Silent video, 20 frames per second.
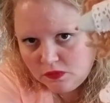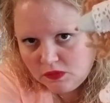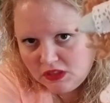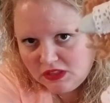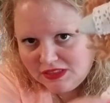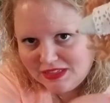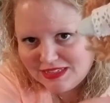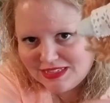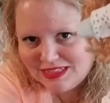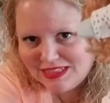
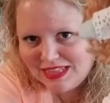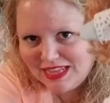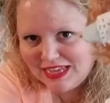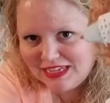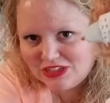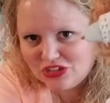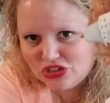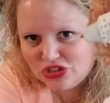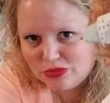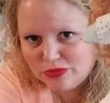this lace
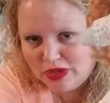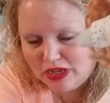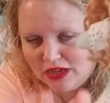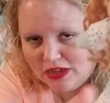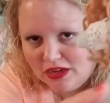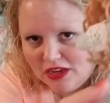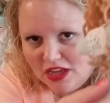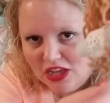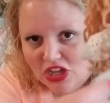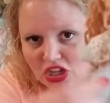she
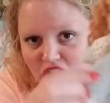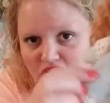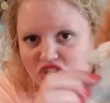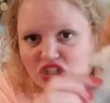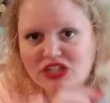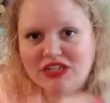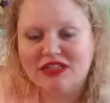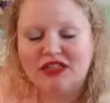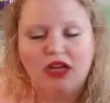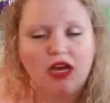made, and she
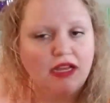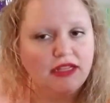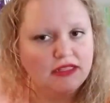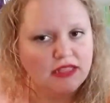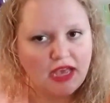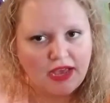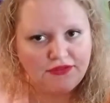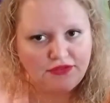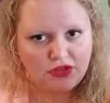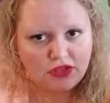designs
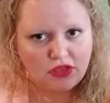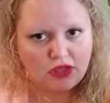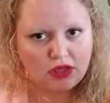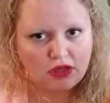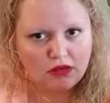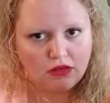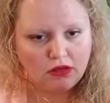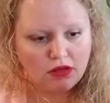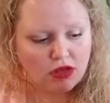everything.